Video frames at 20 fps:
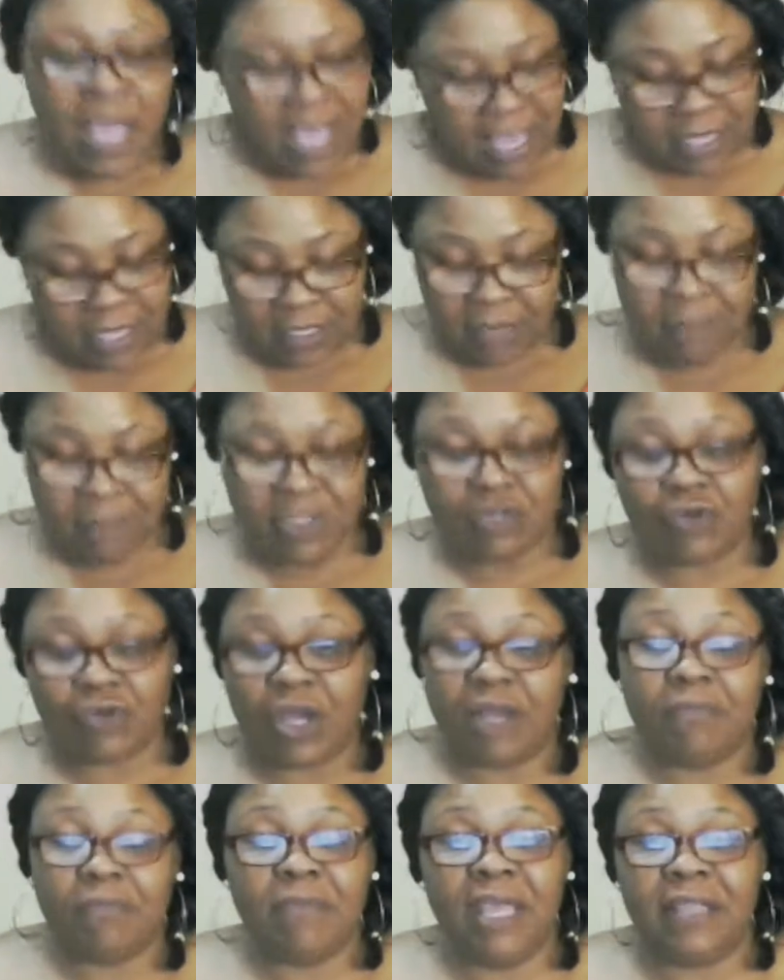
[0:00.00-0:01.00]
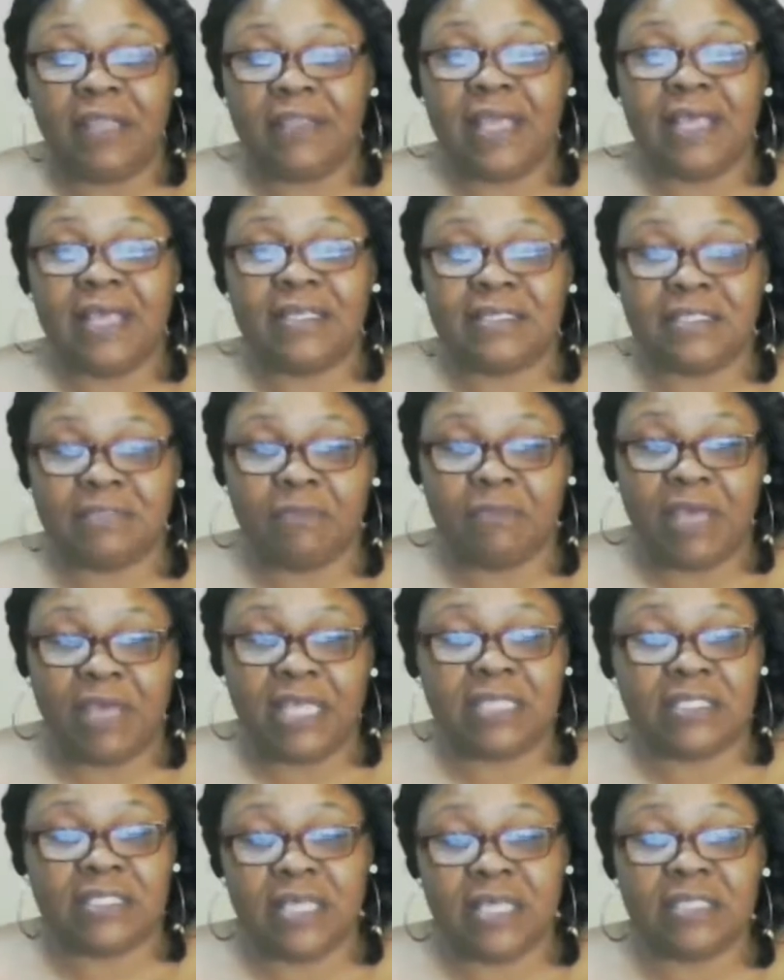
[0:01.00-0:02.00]
And let me try to make that
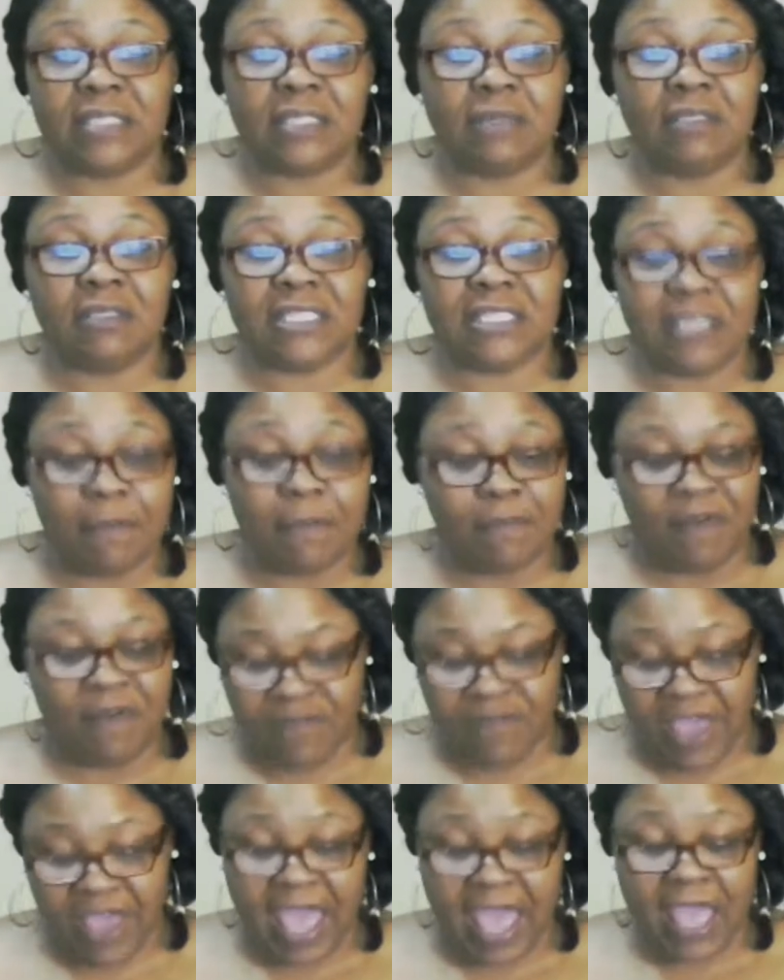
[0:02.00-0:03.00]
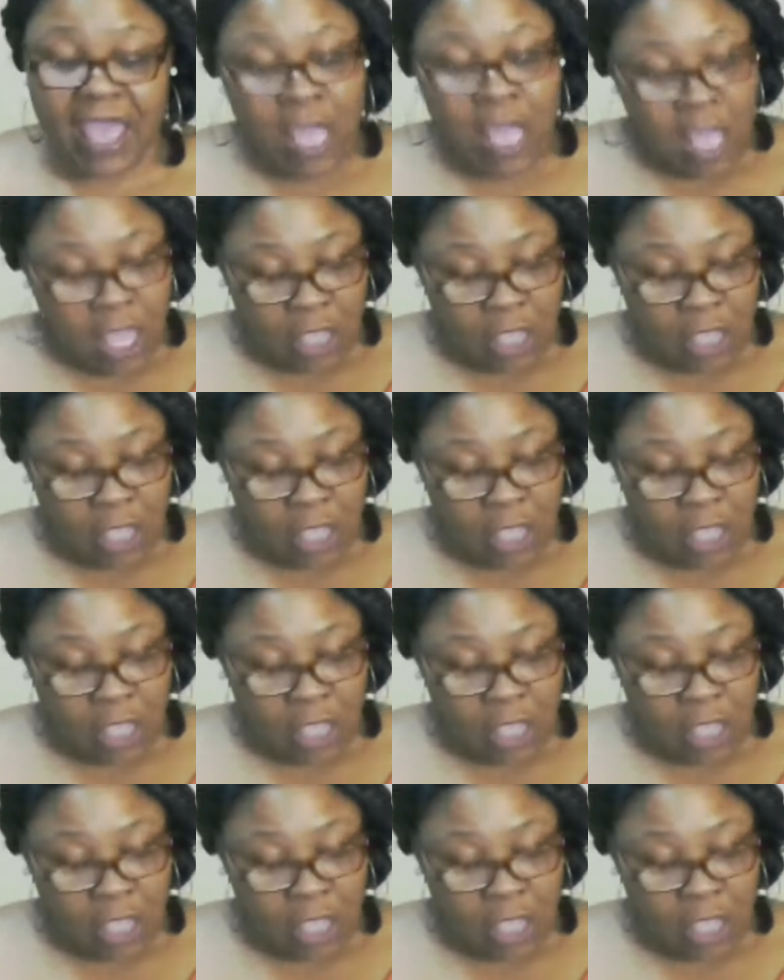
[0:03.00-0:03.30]
make sense and simplify.